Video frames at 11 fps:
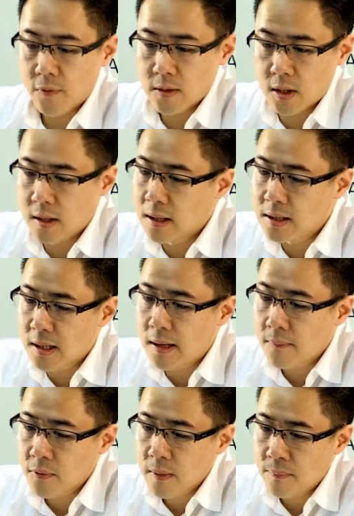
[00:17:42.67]
So you can
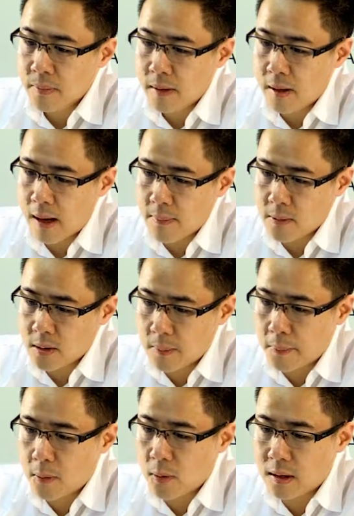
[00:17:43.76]
see they're able to
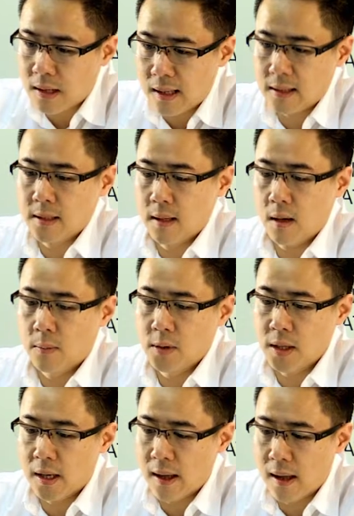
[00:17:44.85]
pull this
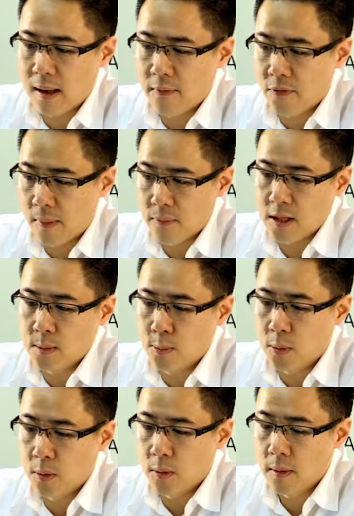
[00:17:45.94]
object from this
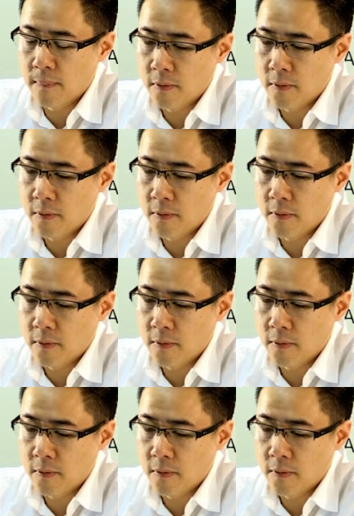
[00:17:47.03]
pool